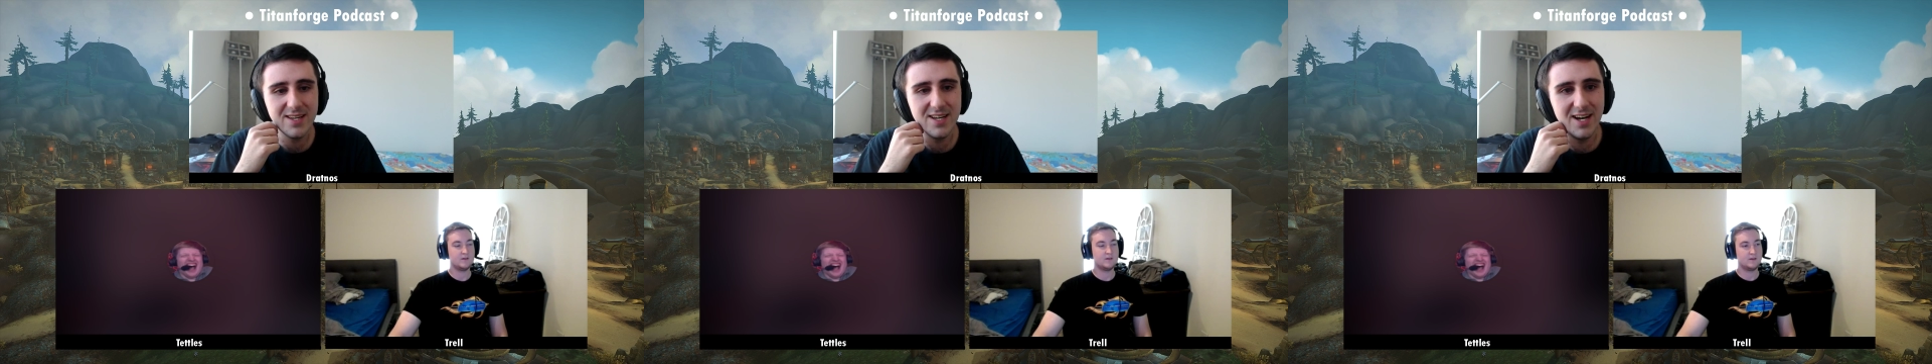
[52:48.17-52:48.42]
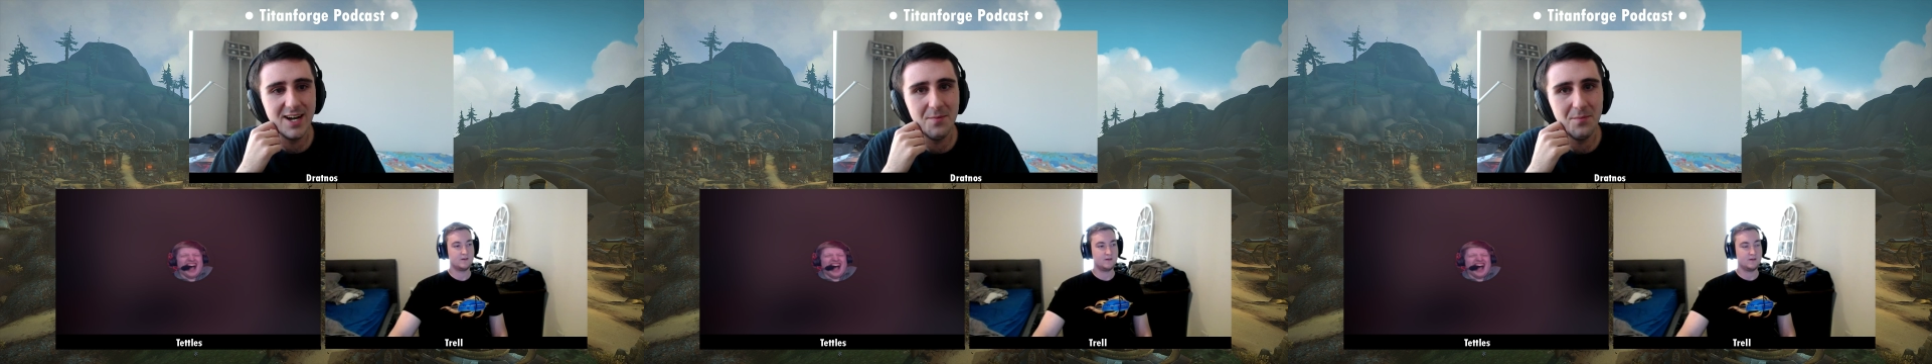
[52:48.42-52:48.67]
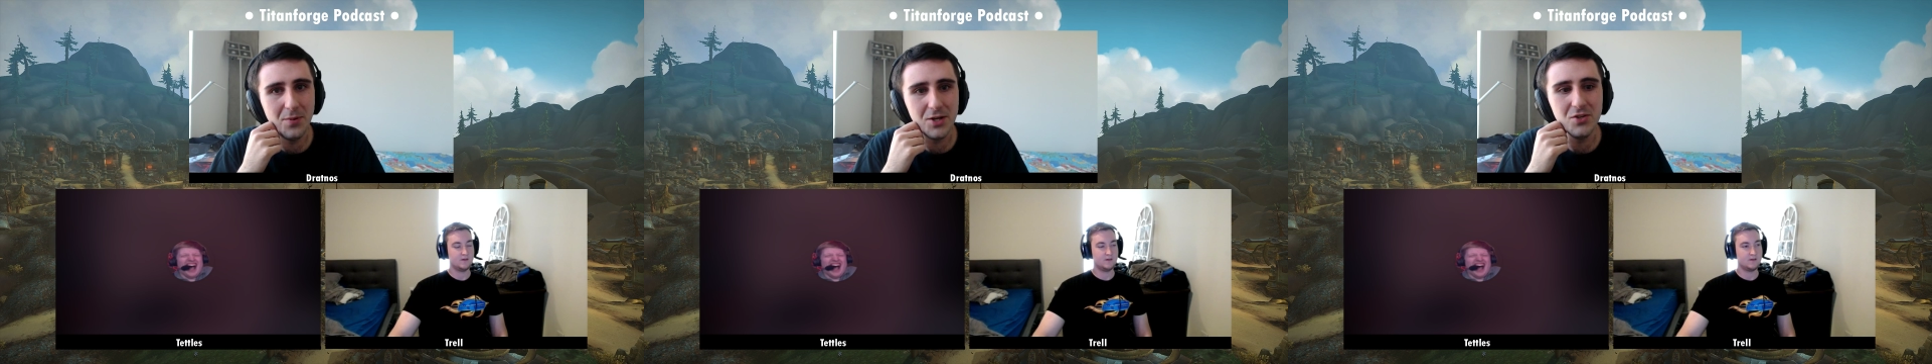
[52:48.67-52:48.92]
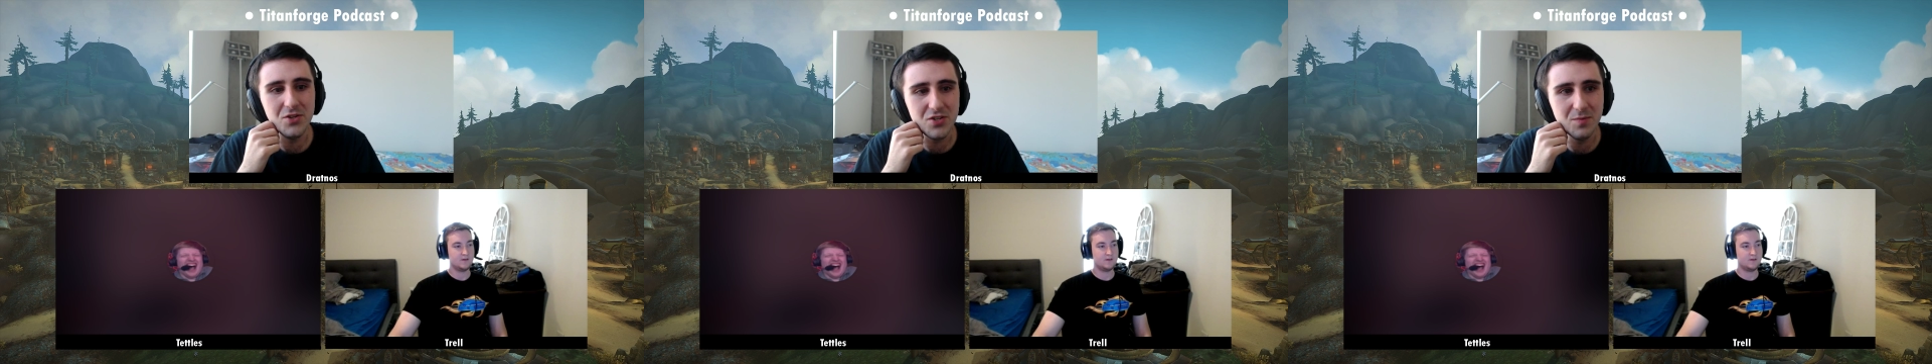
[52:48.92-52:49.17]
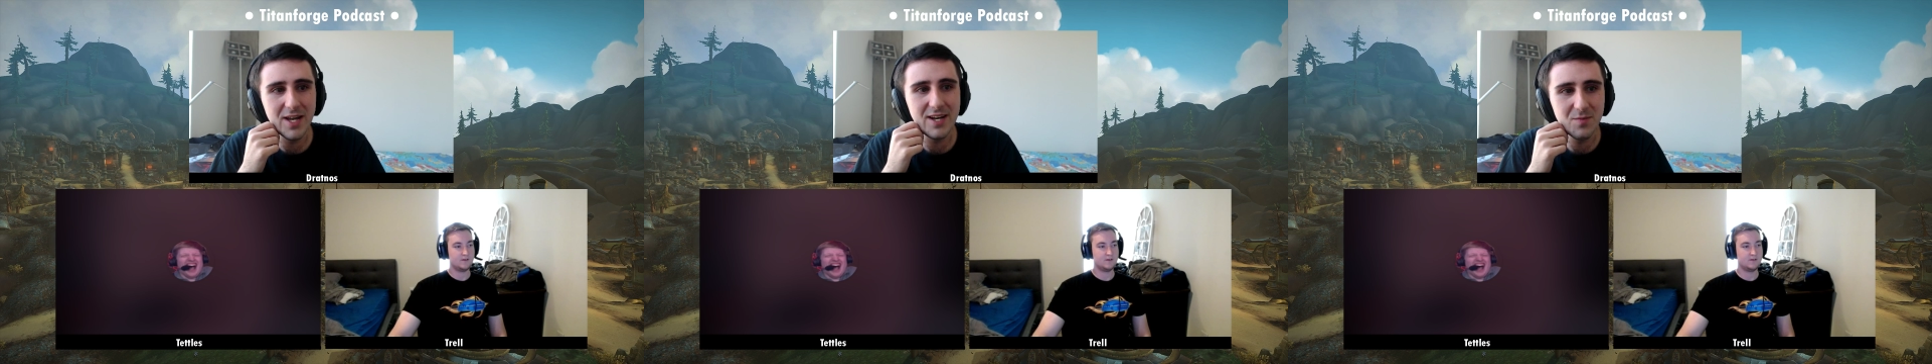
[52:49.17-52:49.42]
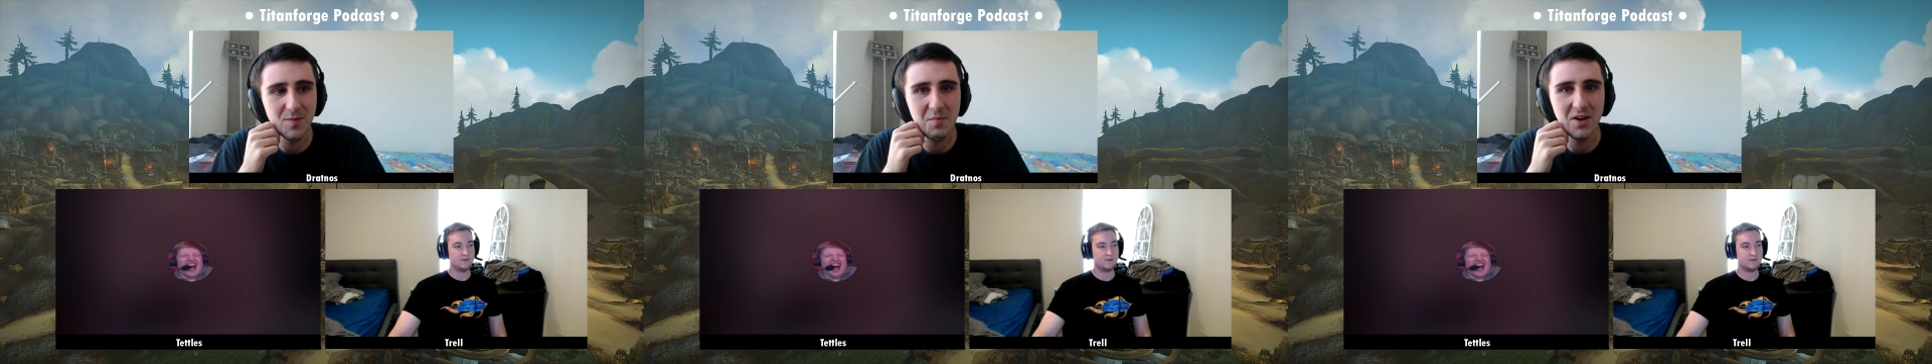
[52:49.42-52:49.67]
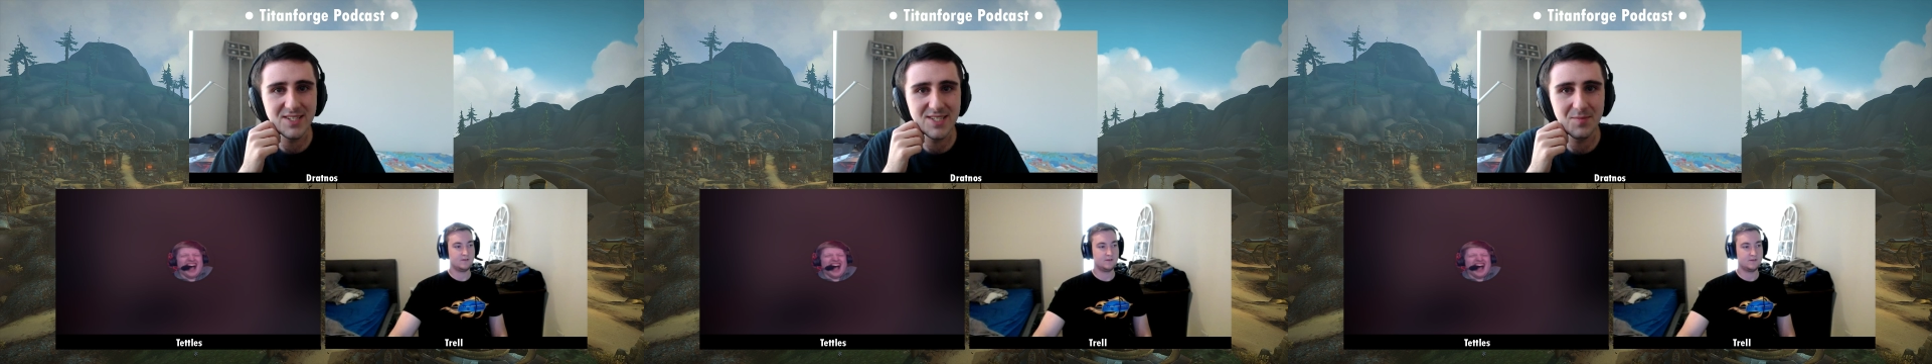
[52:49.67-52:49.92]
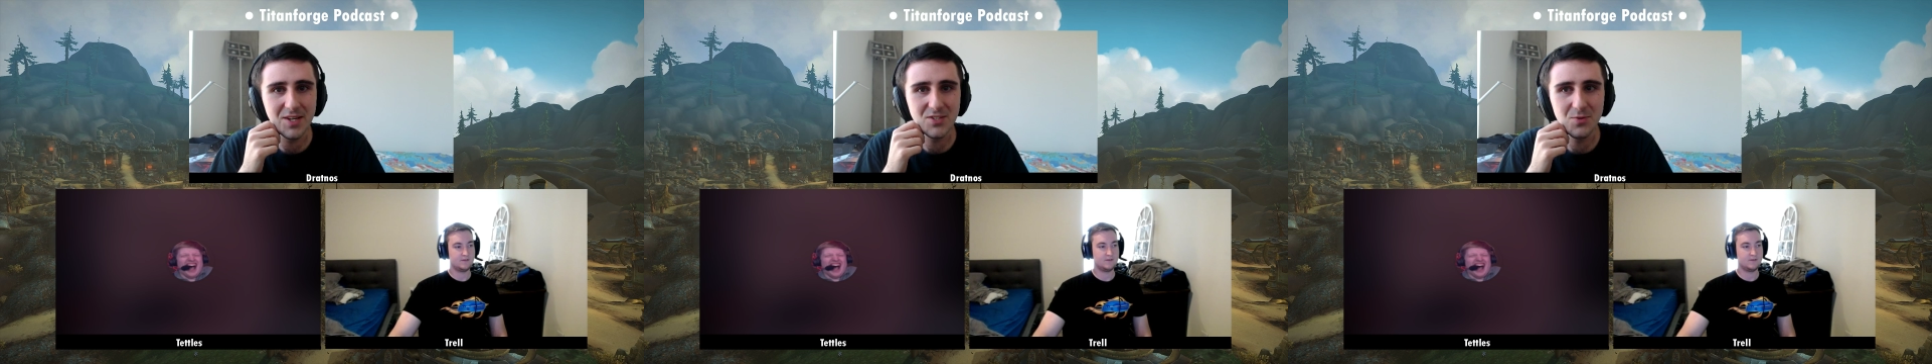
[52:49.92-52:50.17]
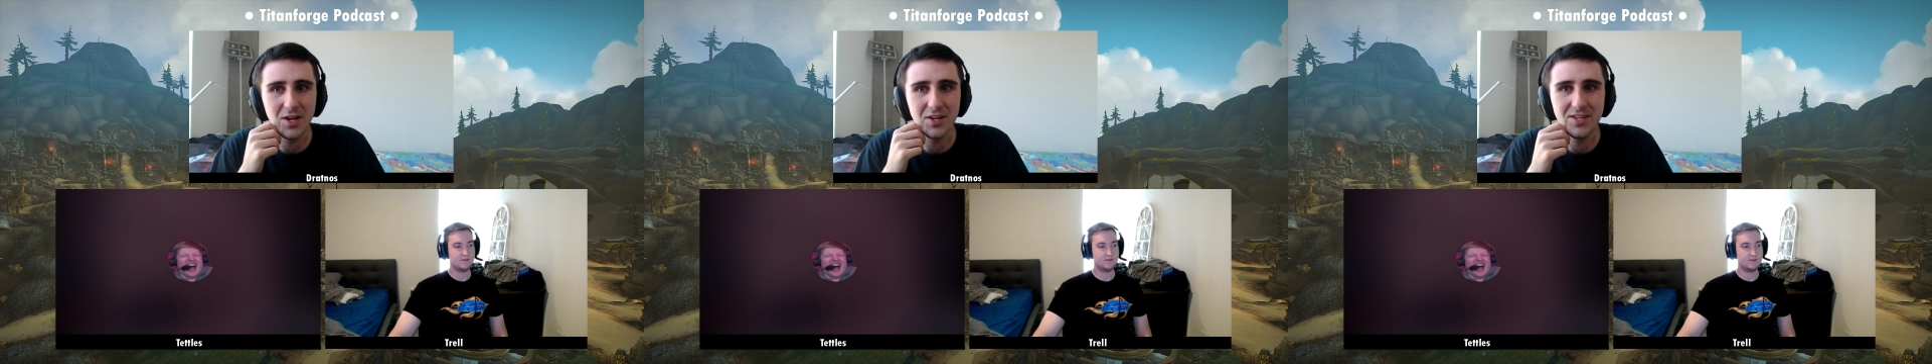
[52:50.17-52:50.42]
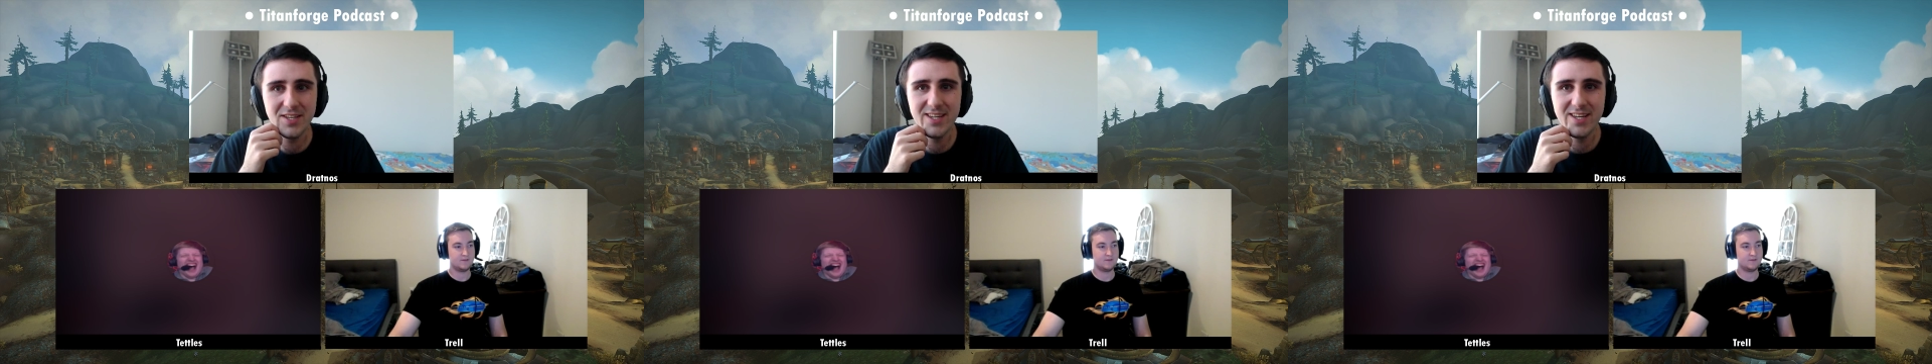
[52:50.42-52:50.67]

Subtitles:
But you might be onto something as well.